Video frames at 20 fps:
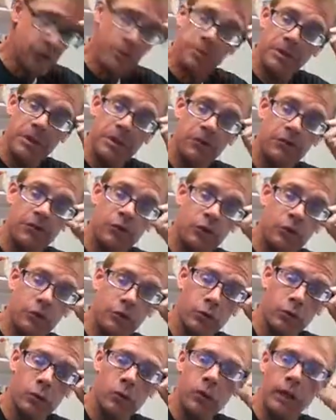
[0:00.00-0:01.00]
going to be in for a
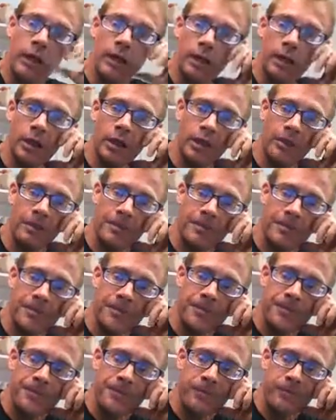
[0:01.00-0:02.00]
rude awakening
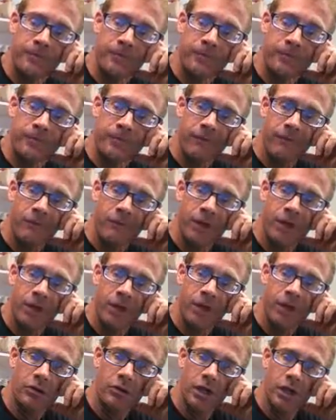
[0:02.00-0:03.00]

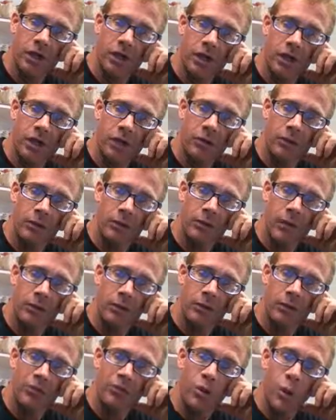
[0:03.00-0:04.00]
on that great day when
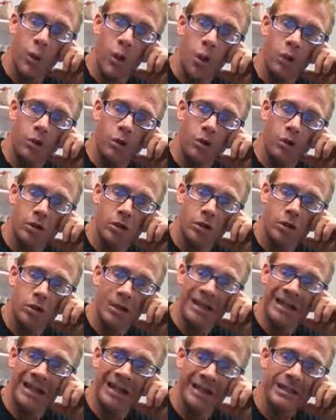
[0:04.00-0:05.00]
God rewards
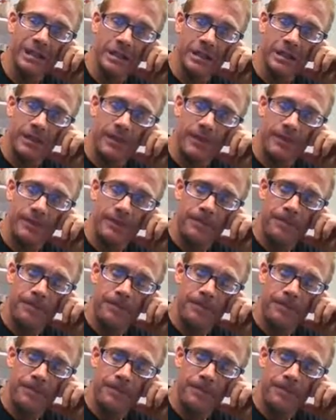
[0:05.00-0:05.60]
us